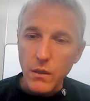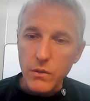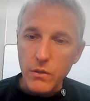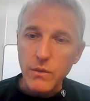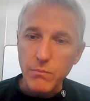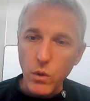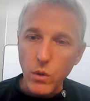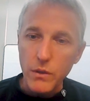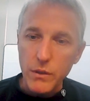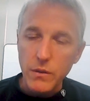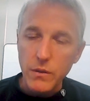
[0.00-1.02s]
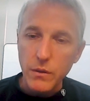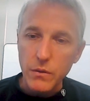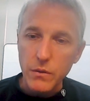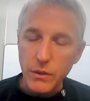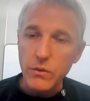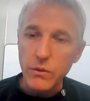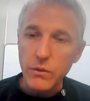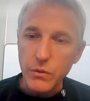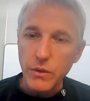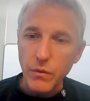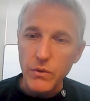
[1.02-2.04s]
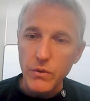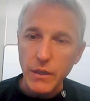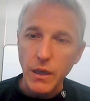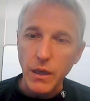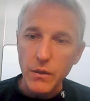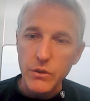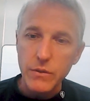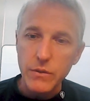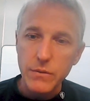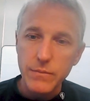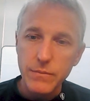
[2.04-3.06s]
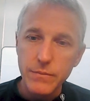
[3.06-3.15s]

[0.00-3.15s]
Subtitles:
to support the clinical use of those technologies.